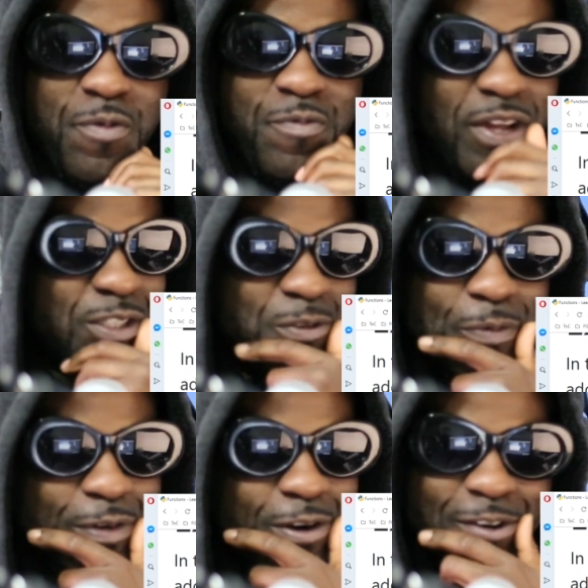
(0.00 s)
We're about to do a
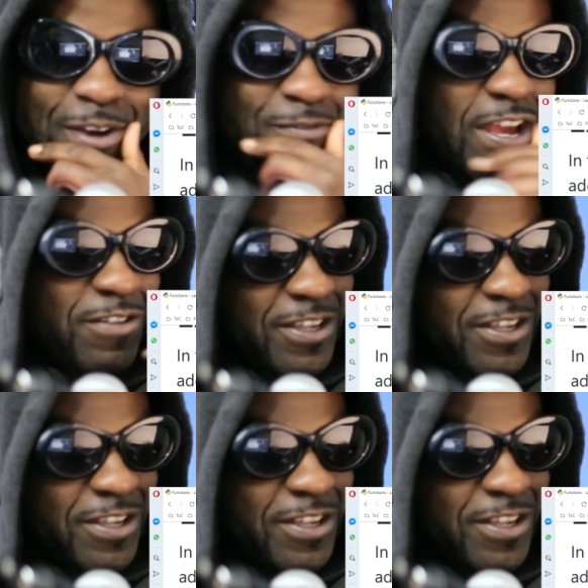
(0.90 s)
program, baby.